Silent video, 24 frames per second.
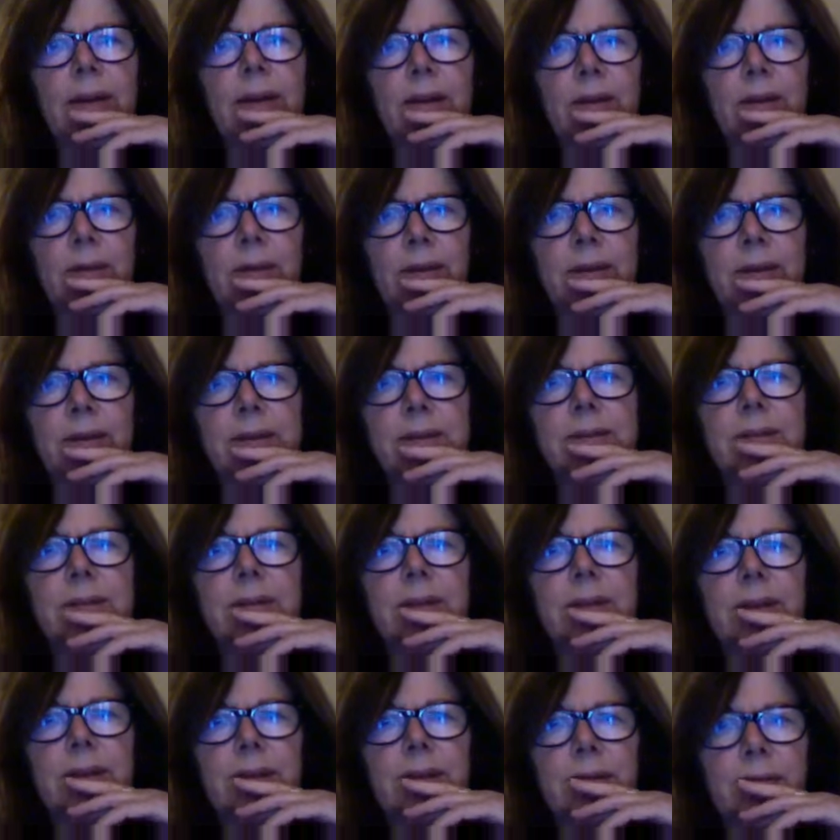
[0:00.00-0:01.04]
this,
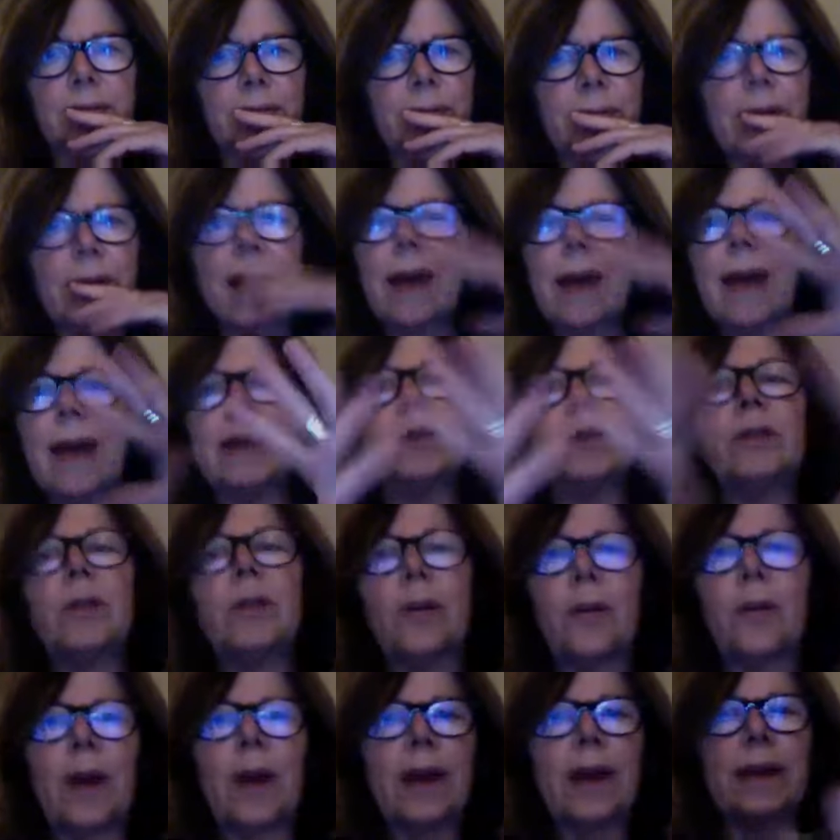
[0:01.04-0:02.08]
I don't
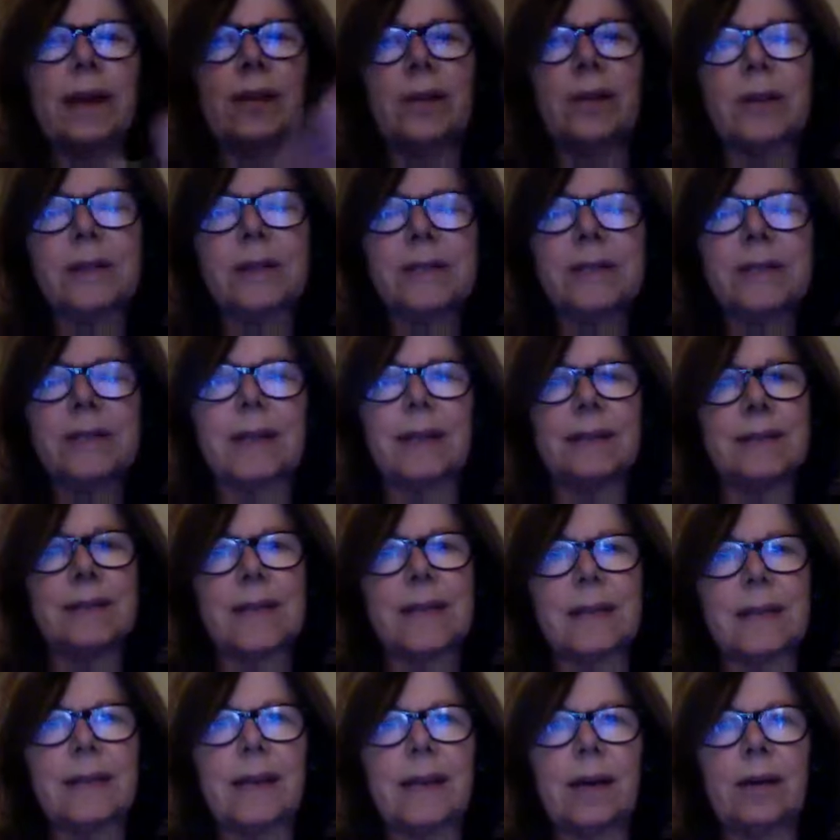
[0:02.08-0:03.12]
know
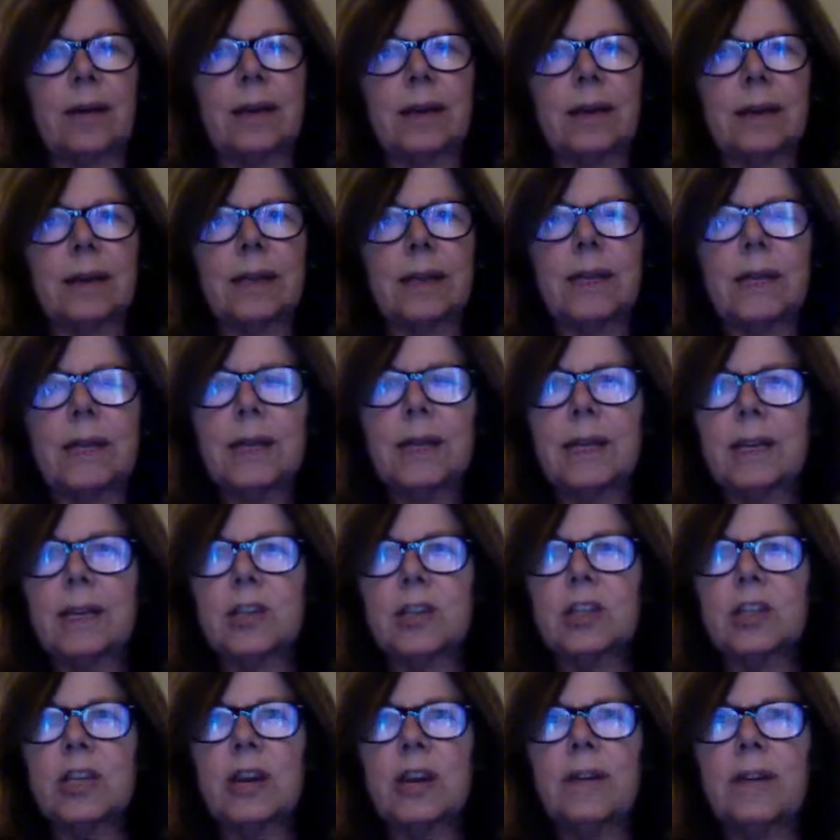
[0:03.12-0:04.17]
exactly how to
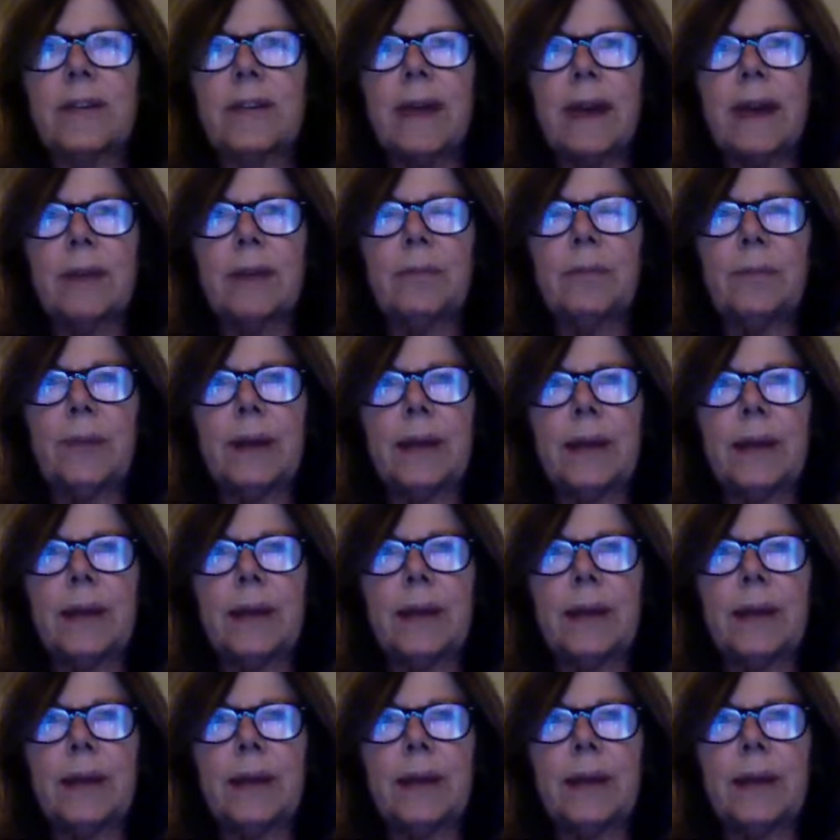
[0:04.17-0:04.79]
share that, but.